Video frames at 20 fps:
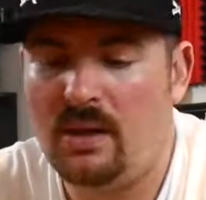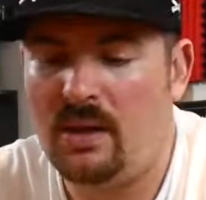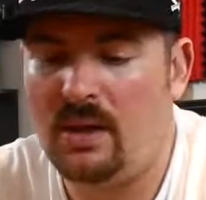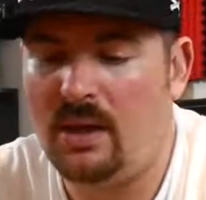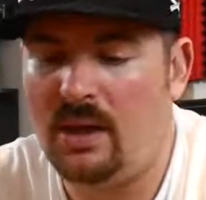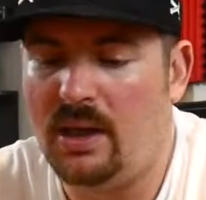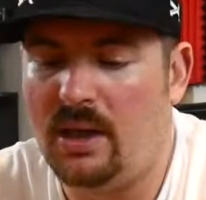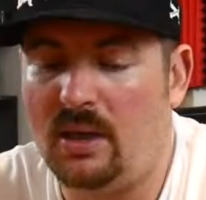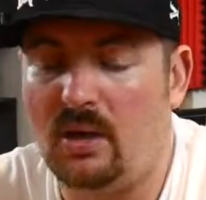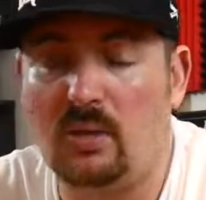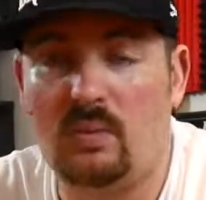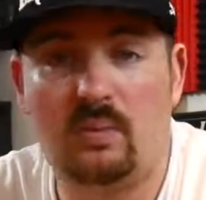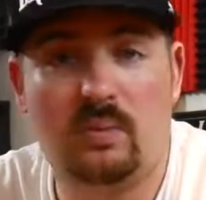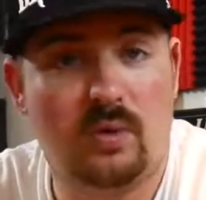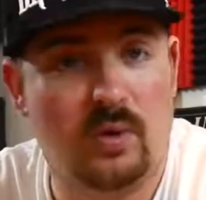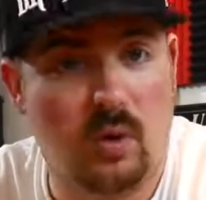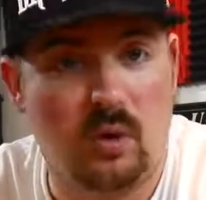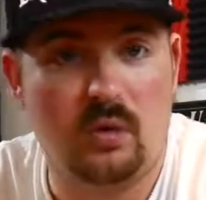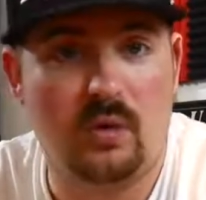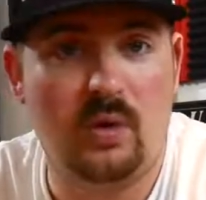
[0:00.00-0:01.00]

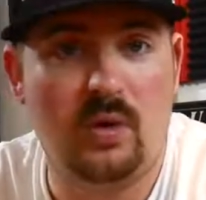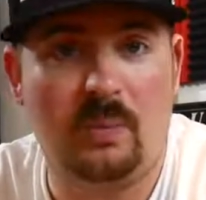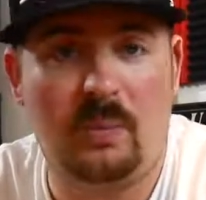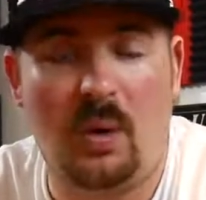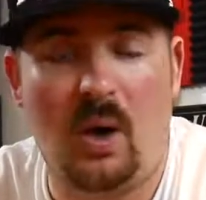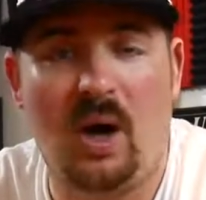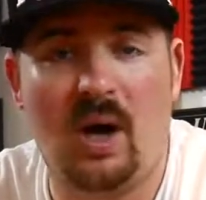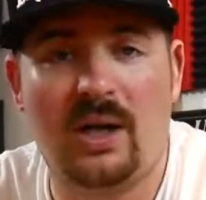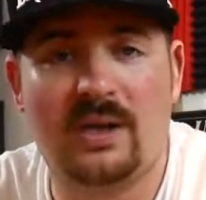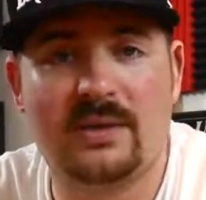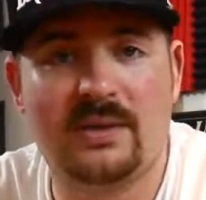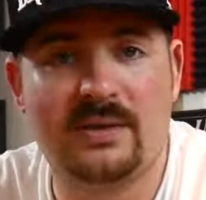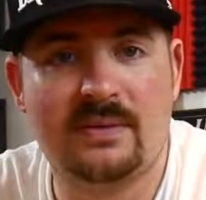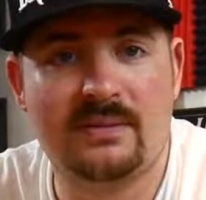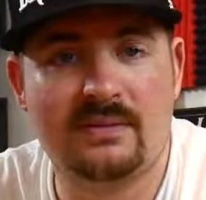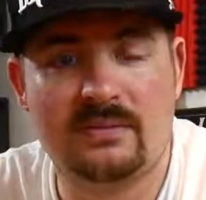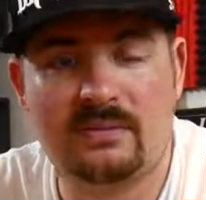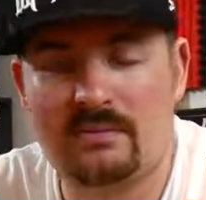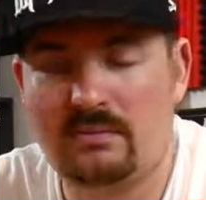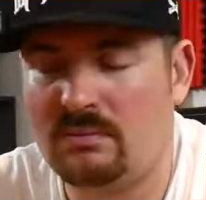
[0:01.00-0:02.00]
Go through the
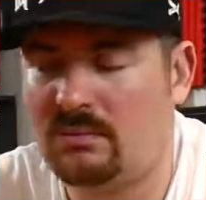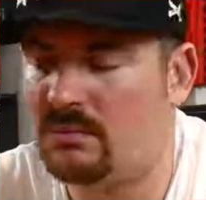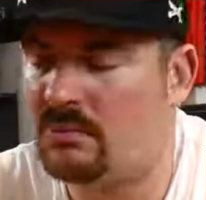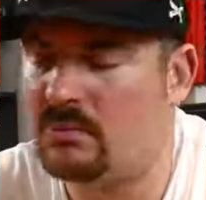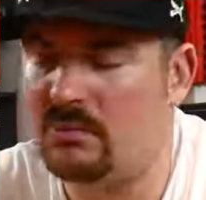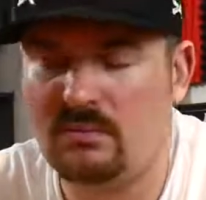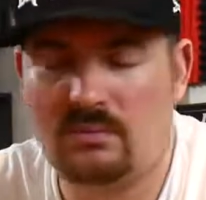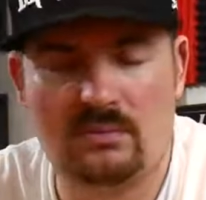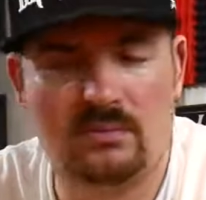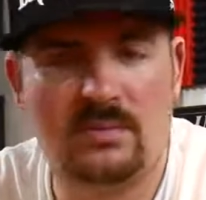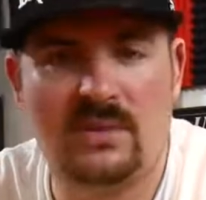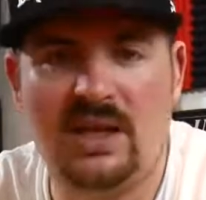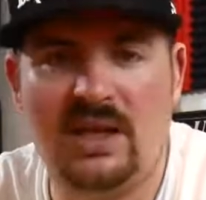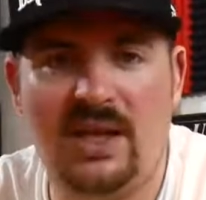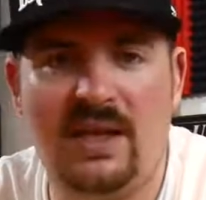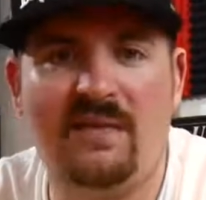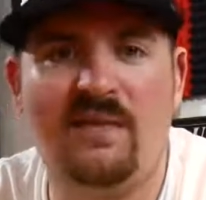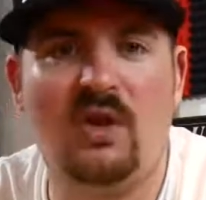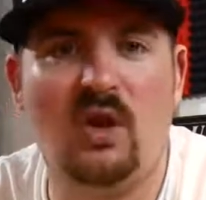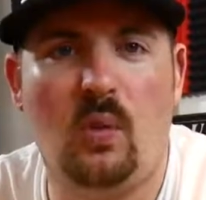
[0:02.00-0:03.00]
box,
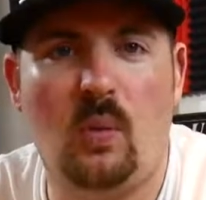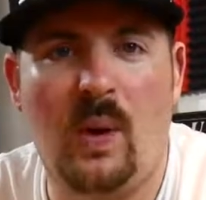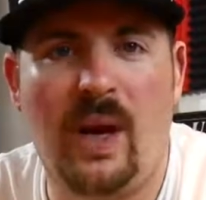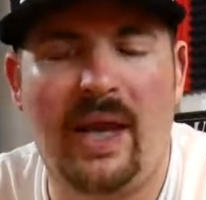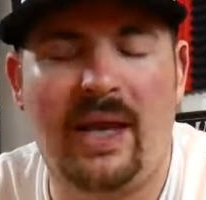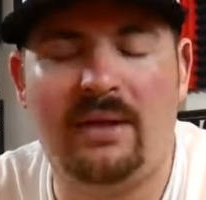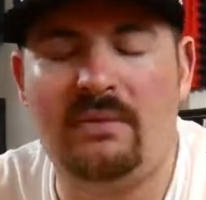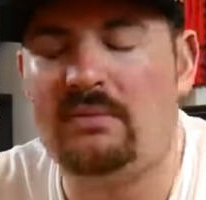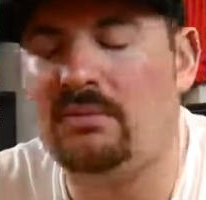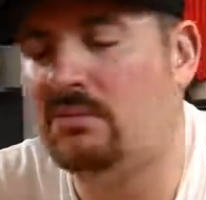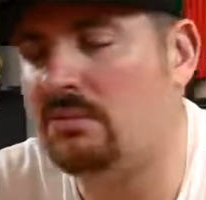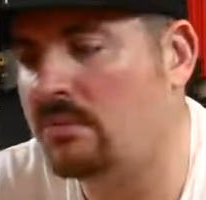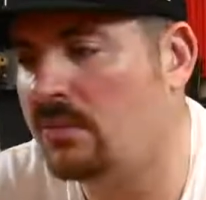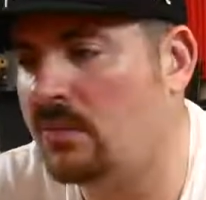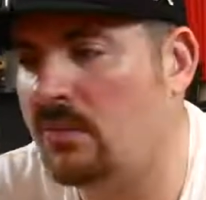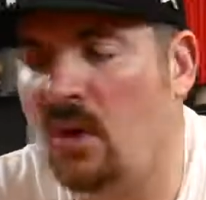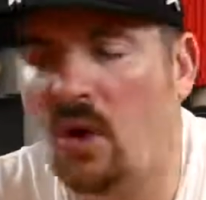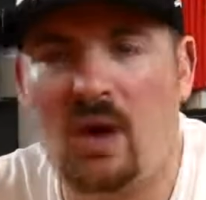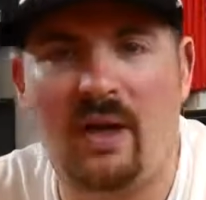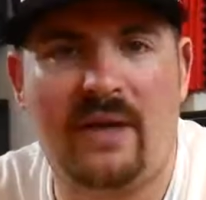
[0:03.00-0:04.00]
give you the weight,
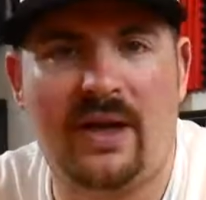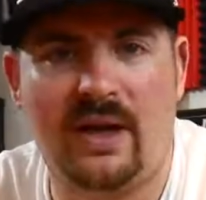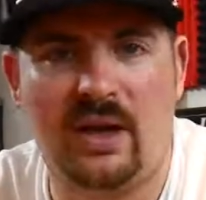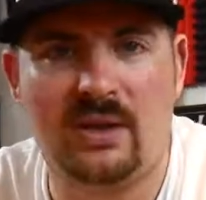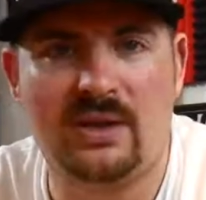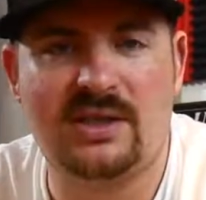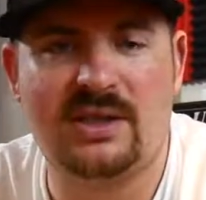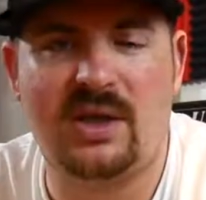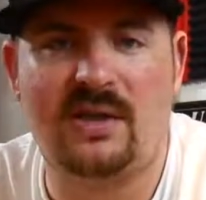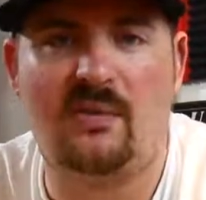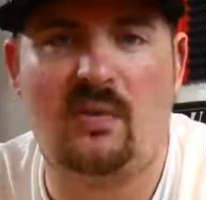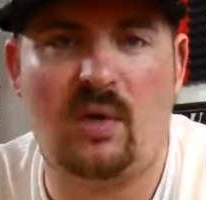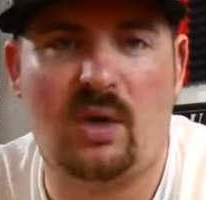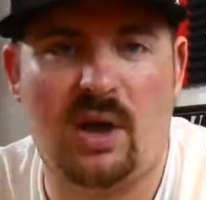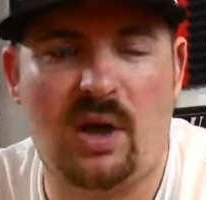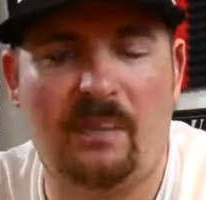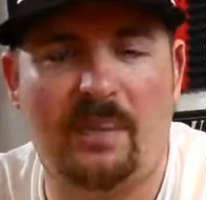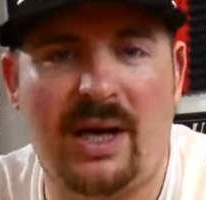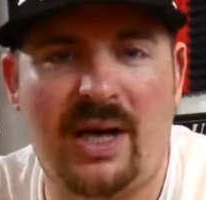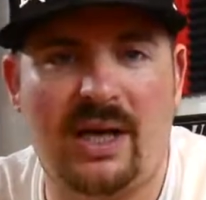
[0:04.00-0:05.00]
all that good stuff. We'll
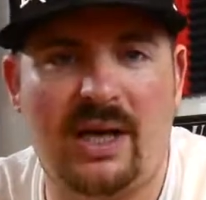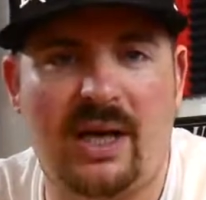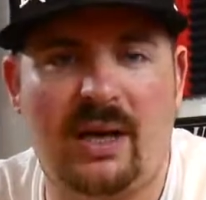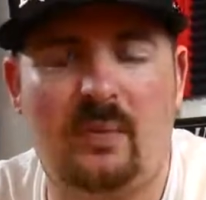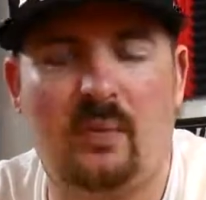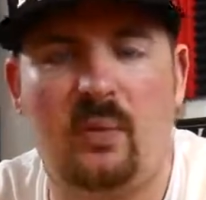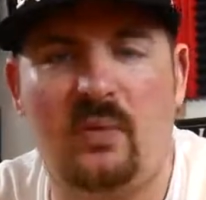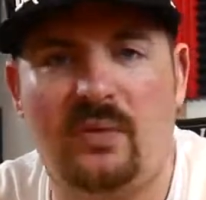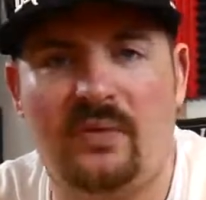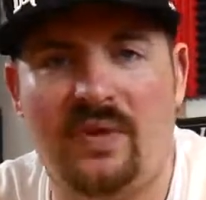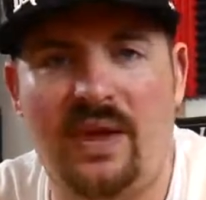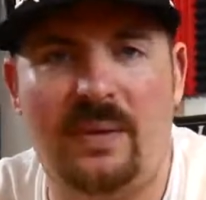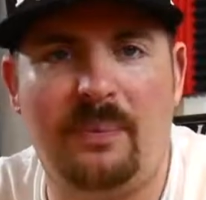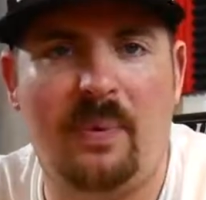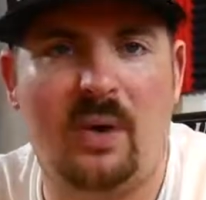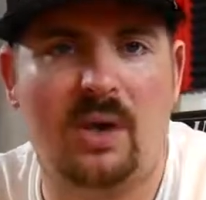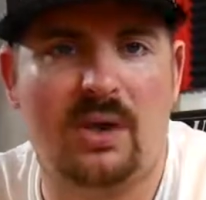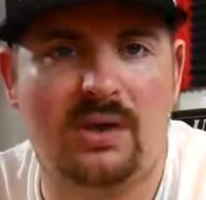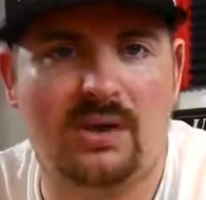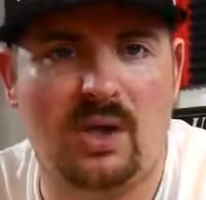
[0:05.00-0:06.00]
come back up, we'll
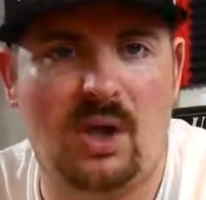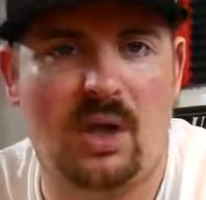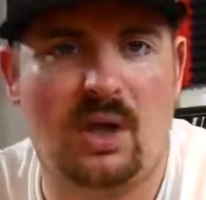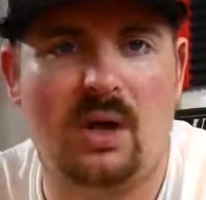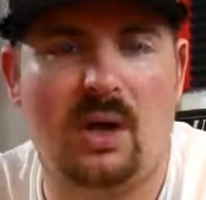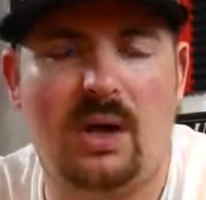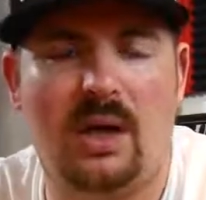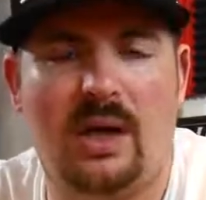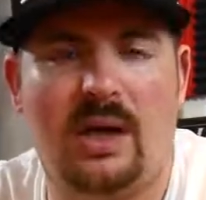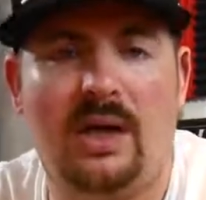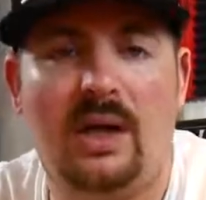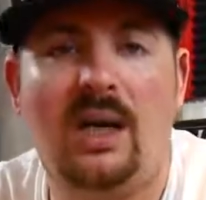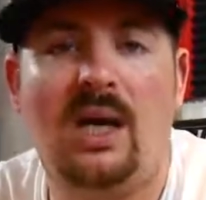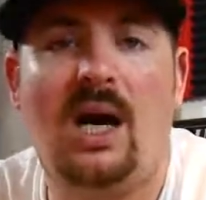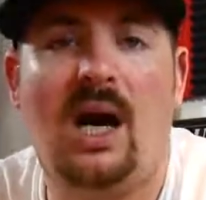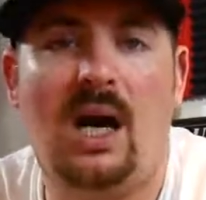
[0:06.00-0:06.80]
vape on and talk on it.